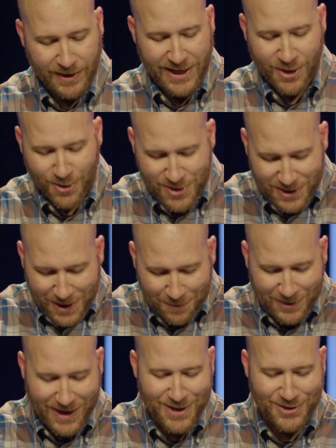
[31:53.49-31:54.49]
He knows the
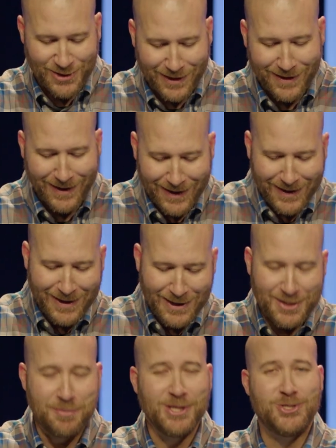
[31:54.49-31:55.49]
temptation
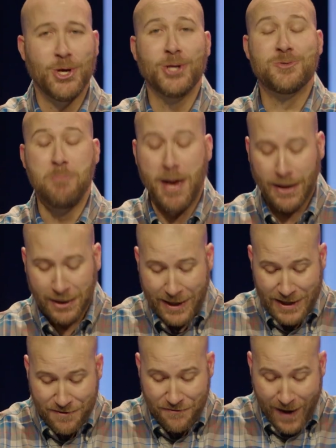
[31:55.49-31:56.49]
to be judgmental
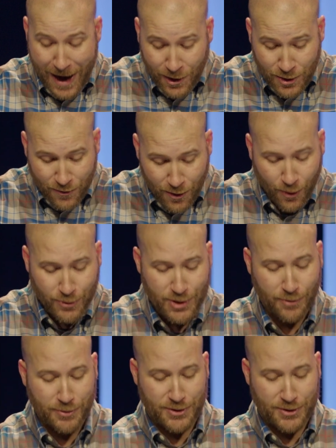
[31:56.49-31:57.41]
and to value those you're